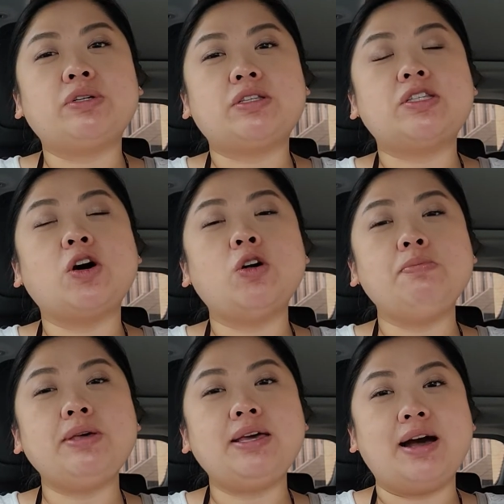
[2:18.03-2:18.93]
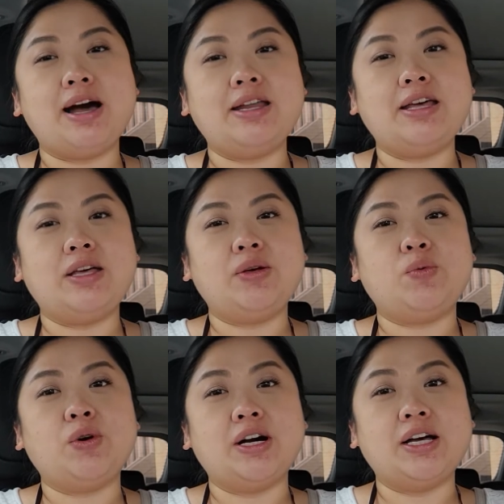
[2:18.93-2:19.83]
what sold me on it
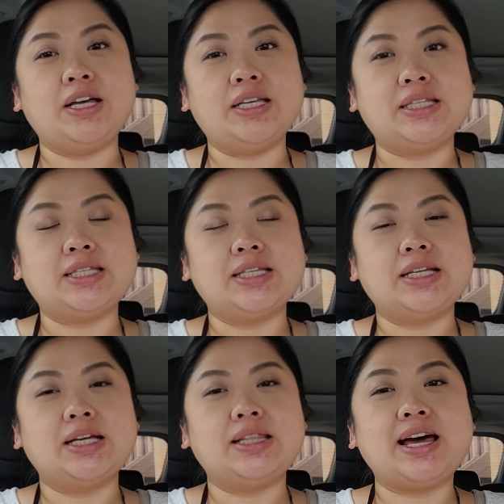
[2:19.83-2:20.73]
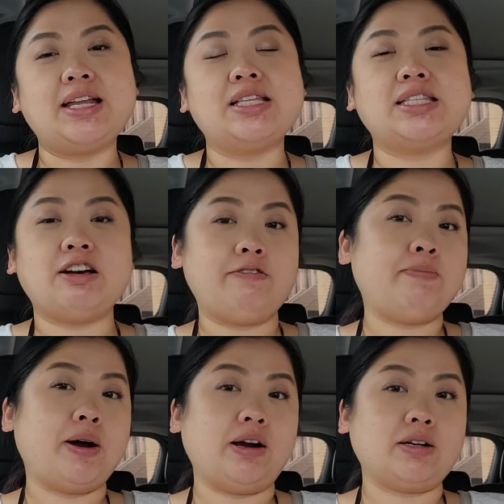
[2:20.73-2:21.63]
was that itself
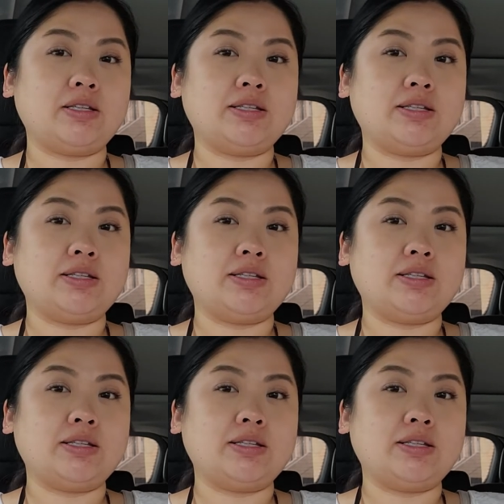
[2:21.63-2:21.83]
parks.